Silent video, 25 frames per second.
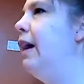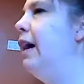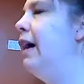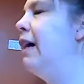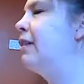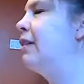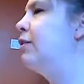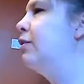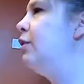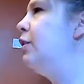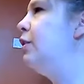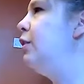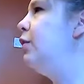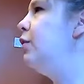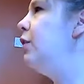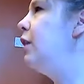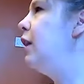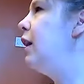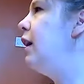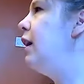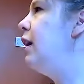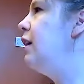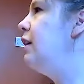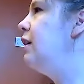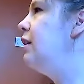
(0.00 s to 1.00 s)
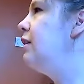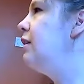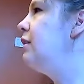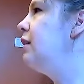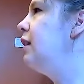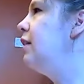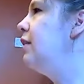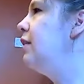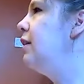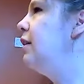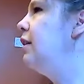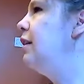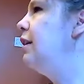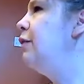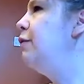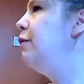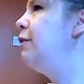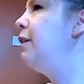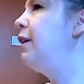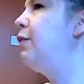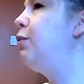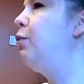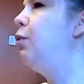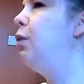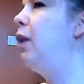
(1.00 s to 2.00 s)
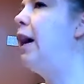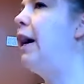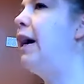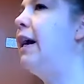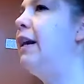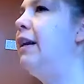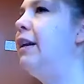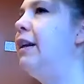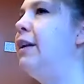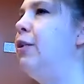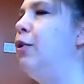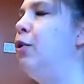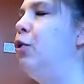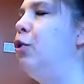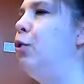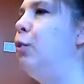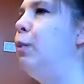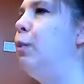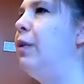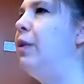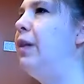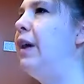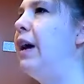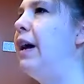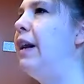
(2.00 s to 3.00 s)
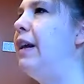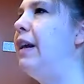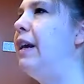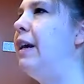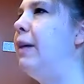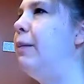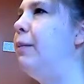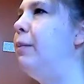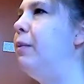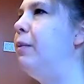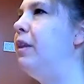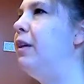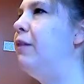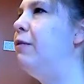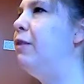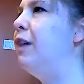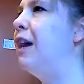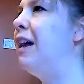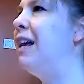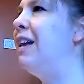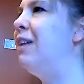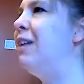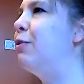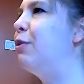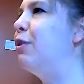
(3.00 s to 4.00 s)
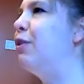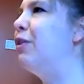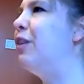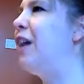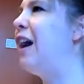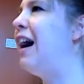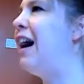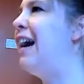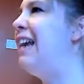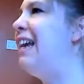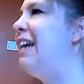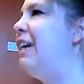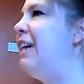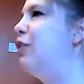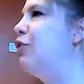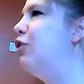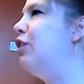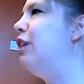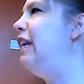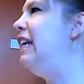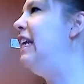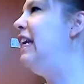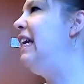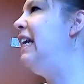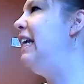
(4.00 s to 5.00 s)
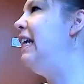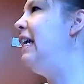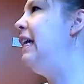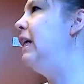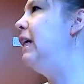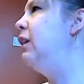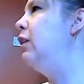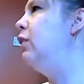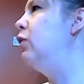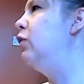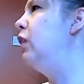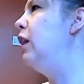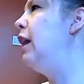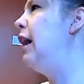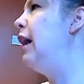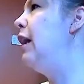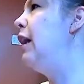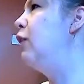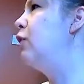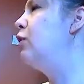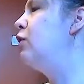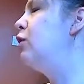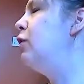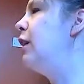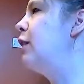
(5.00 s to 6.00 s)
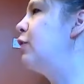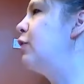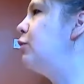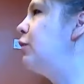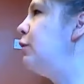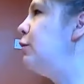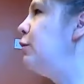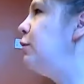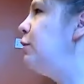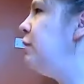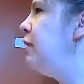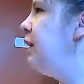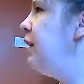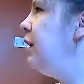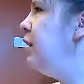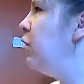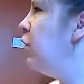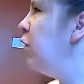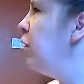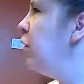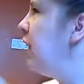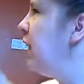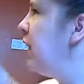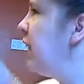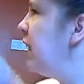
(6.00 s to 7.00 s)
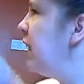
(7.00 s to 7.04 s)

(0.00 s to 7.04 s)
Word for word: Excellent, you guys. And then lift and widen, open that hip, lift that inner thigh, inner knee a little higher so you actually feel that